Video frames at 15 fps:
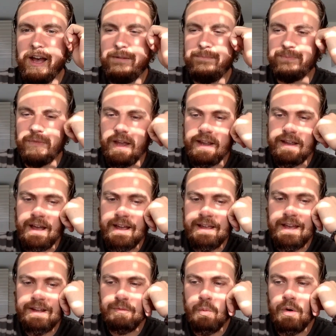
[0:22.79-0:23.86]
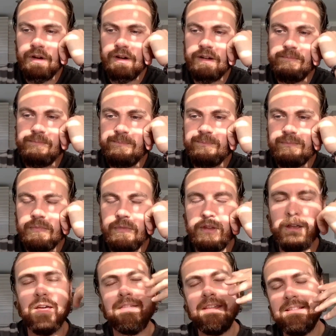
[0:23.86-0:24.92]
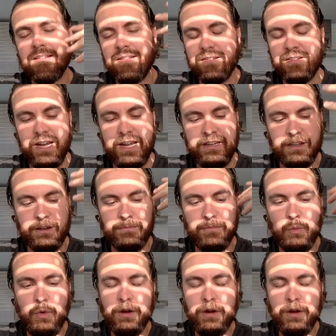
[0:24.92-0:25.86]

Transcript: I guess one, I think this is changing,